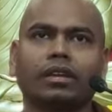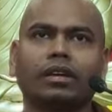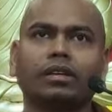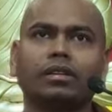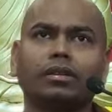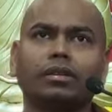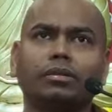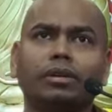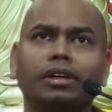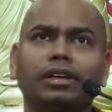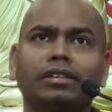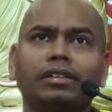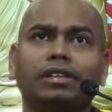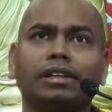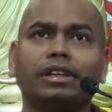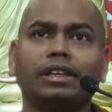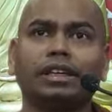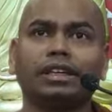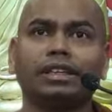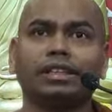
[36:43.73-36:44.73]
the only
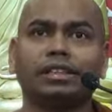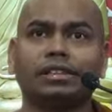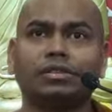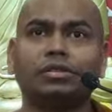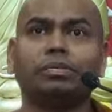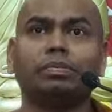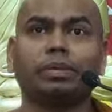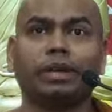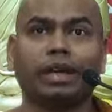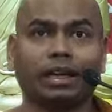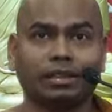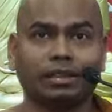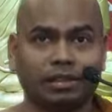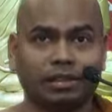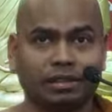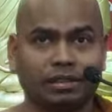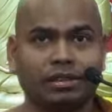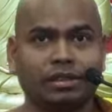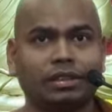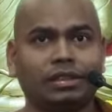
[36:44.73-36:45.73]
thing is to
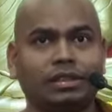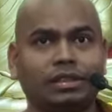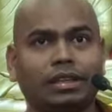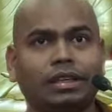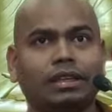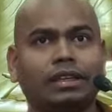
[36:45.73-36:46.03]
practice it